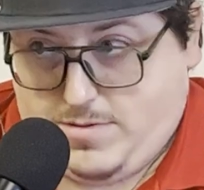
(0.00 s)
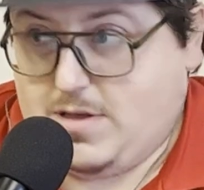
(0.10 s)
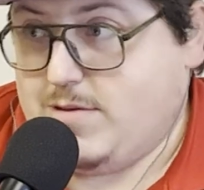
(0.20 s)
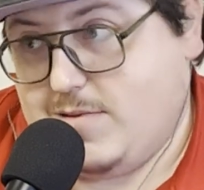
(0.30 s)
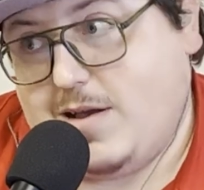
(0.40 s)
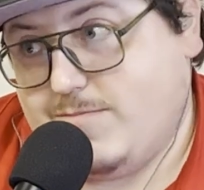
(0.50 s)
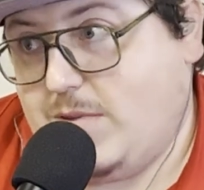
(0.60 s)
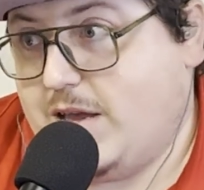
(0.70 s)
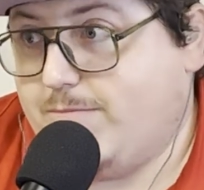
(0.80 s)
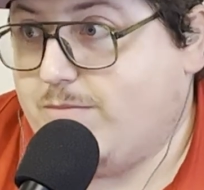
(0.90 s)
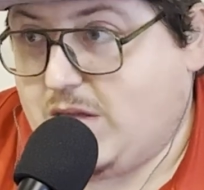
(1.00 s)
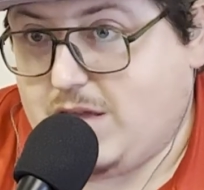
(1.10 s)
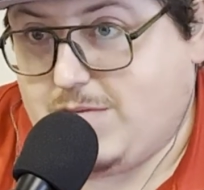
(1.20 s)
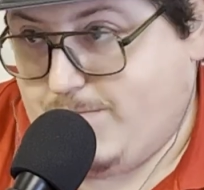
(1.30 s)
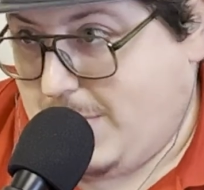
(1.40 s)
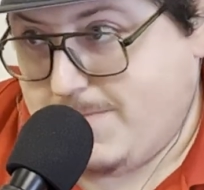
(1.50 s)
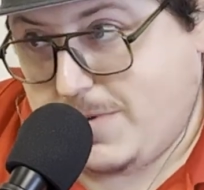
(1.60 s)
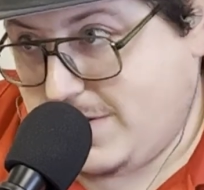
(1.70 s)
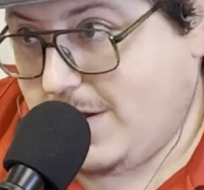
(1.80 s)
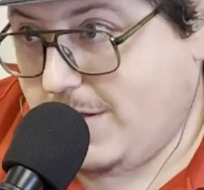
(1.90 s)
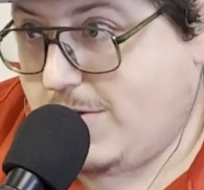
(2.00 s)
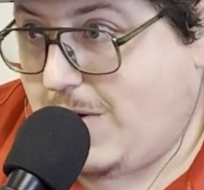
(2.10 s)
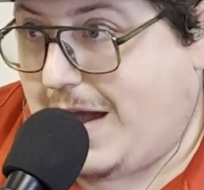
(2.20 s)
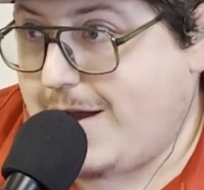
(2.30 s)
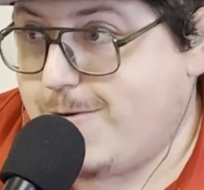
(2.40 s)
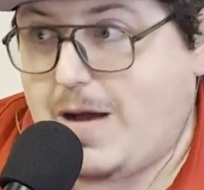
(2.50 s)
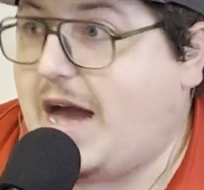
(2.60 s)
I might bump it a little higher.